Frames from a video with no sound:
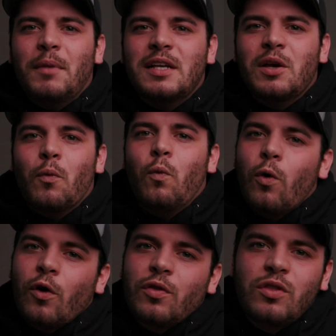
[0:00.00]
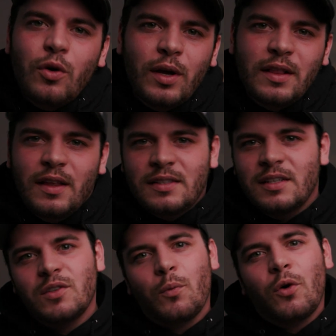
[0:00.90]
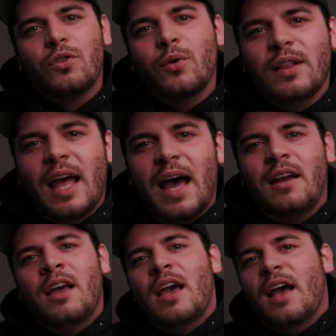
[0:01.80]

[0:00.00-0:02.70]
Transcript: Is it worth doing this? Is it worth doing that?